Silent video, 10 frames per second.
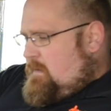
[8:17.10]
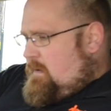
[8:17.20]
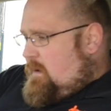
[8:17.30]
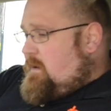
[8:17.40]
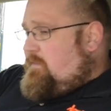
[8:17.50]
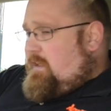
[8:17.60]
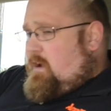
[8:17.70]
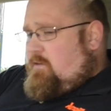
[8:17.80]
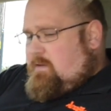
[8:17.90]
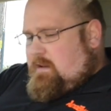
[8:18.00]
Another thing
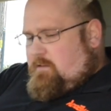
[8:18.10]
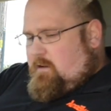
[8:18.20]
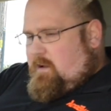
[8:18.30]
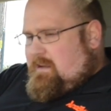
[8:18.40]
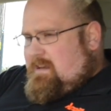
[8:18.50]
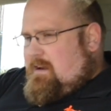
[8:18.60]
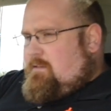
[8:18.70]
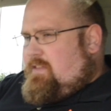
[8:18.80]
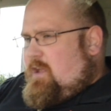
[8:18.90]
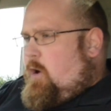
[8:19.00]
I really do like in
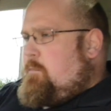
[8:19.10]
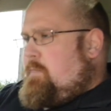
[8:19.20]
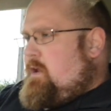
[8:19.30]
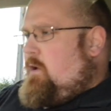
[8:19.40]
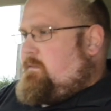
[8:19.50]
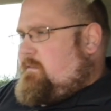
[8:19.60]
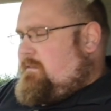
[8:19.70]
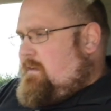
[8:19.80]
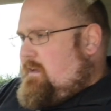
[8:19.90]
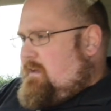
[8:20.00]
here is the
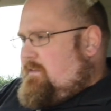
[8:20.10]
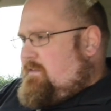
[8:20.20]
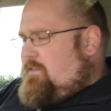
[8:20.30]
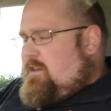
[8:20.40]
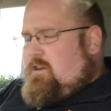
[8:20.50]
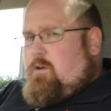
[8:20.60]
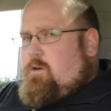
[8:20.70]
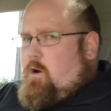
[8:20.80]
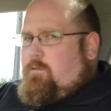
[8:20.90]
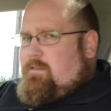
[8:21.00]
ambiance that the new
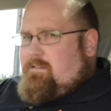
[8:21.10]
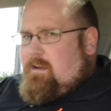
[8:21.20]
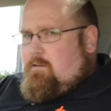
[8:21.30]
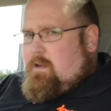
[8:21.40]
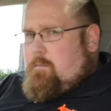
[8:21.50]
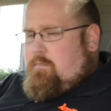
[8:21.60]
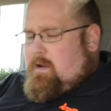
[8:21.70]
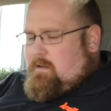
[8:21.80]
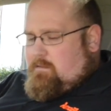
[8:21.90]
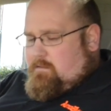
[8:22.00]
Golf interior
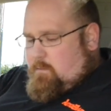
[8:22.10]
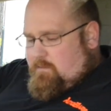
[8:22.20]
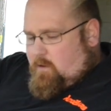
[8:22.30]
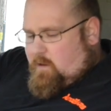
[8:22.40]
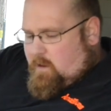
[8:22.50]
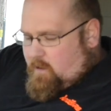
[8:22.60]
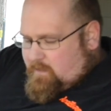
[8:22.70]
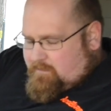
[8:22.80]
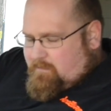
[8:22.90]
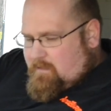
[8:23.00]
brings. So we've got
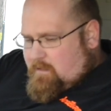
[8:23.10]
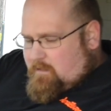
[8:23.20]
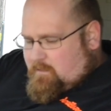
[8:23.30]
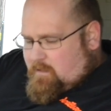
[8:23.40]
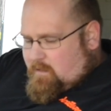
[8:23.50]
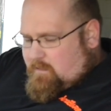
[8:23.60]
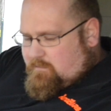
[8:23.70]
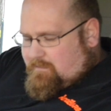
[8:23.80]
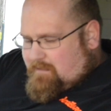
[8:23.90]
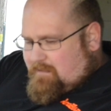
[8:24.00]
light
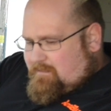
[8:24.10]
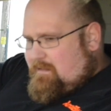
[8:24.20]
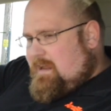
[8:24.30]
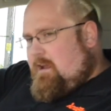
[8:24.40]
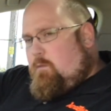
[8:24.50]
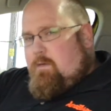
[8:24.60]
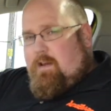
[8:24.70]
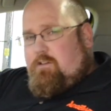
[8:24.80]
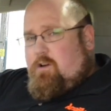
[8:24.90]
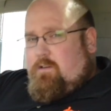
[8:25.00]
coloured seats in here. We've
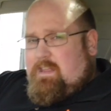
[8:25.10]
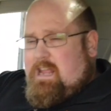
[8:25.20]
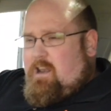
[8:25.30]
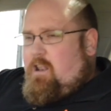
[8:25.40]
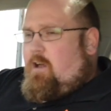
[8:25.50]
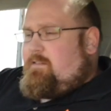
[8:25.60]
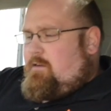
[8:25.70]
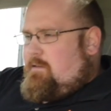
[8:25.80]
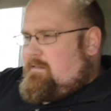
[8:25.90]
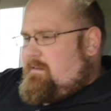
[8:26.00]
actually got the
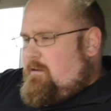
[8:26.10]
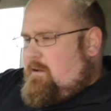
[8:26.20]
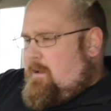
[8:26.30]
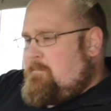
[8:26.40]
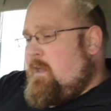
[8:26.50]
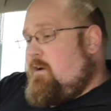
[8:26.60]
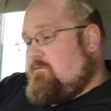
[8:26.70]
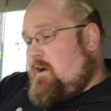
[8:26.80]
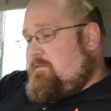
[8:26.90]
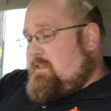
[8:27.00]
lighter interior
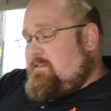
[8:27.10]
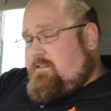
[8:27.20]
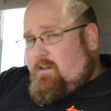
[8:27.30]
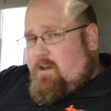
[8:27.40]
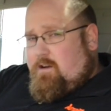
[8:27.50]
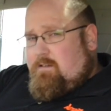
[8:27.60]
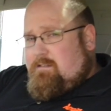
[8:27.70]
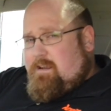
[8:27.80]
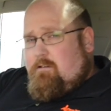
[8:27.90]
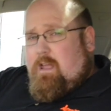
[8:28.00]
rather than the darker
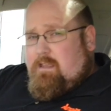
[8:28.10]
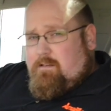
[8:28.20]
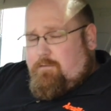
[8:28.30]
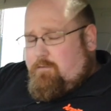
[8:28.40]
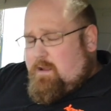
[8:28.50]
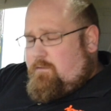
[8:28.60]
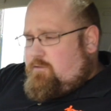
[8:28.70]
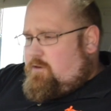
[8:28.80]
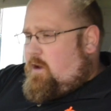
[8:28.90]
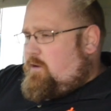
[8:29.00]
interior. It's a free
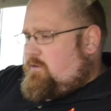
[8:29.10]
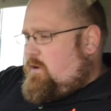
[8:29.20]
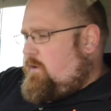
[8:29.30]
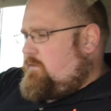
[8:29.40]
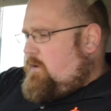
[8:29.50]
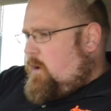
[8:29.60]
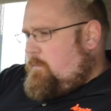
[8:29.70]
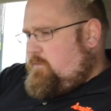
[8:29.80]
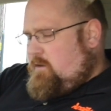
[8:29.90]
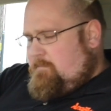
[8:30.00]
of charge cost
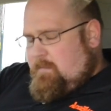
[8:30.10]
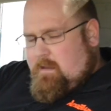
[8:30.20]
option.